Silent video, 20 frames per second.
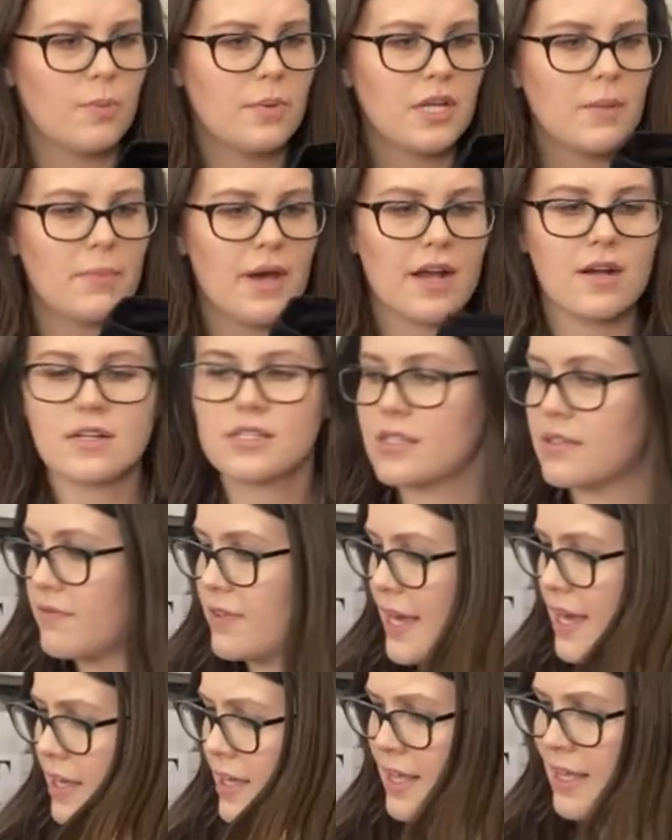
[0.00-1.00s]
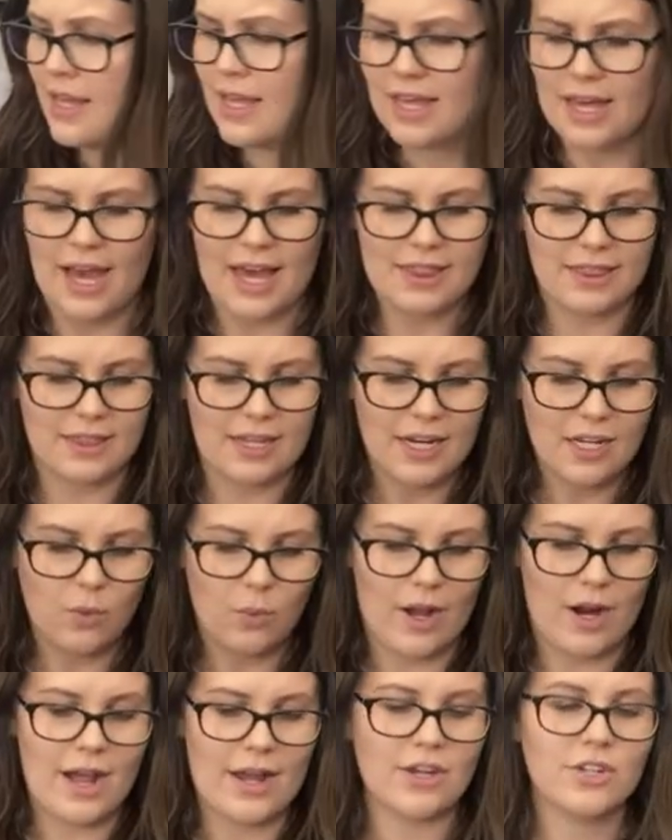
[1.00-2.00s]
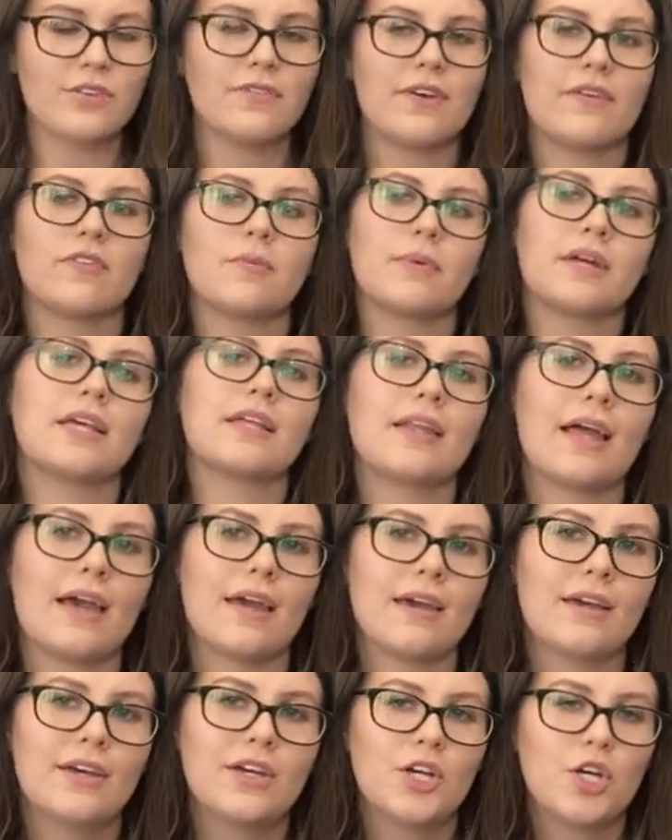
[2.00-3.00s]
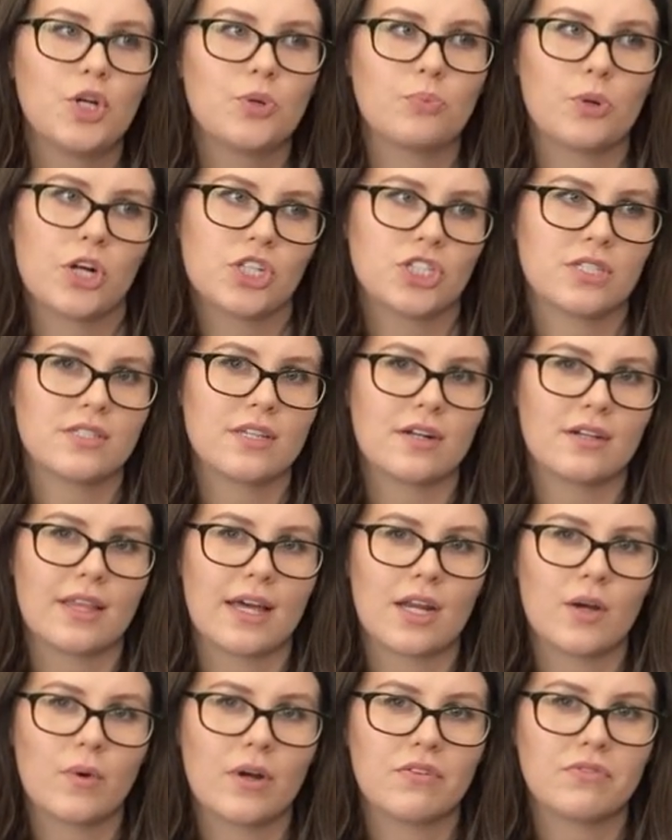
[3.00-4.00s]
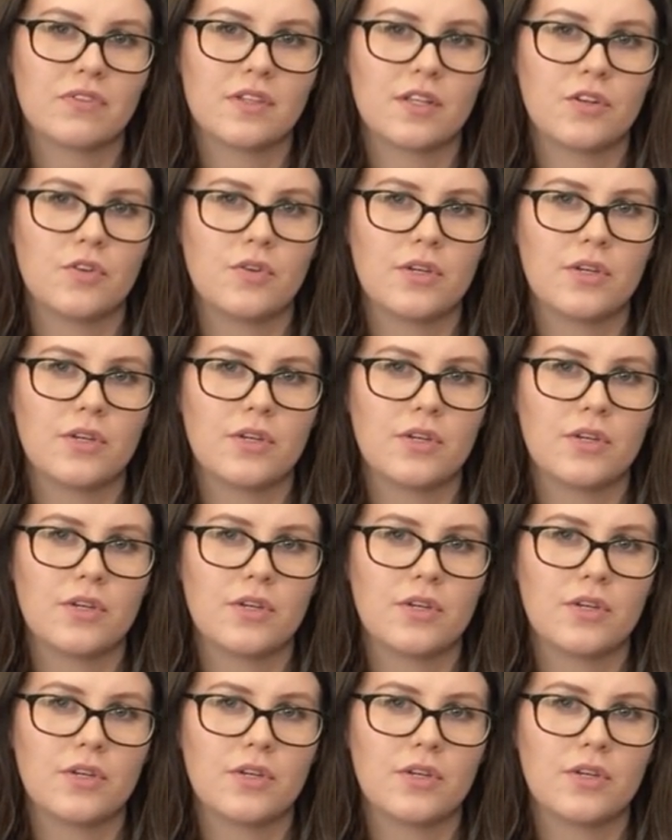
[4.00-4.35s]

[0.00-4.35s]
many pairs of like athletic wear. I don't know if everybody like purchased their athletic wear for the new